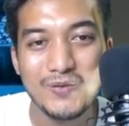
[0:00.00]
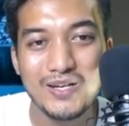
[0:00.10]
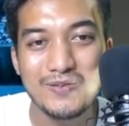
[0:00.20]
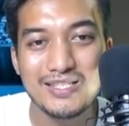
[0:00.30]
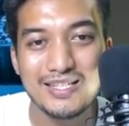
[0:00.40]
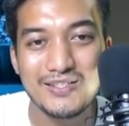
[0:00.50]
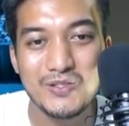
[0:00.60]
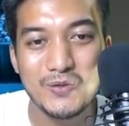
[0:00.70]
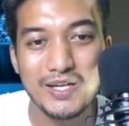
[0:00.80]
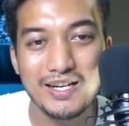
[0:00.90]
what was I
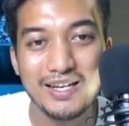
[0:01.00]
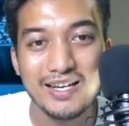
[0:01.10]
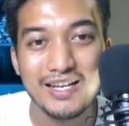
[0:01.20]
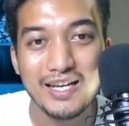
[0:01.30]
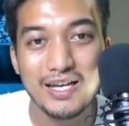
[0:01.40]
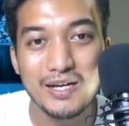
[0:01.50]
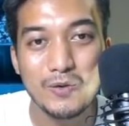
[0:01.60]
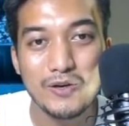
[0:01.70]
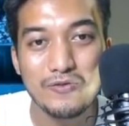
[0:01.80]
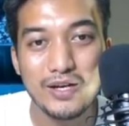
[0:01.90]
doing? Uh,
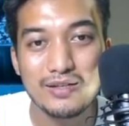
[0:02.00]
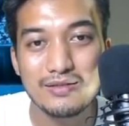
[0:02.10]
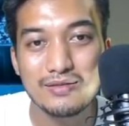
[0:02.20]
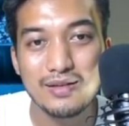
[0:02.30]
acquaint fate.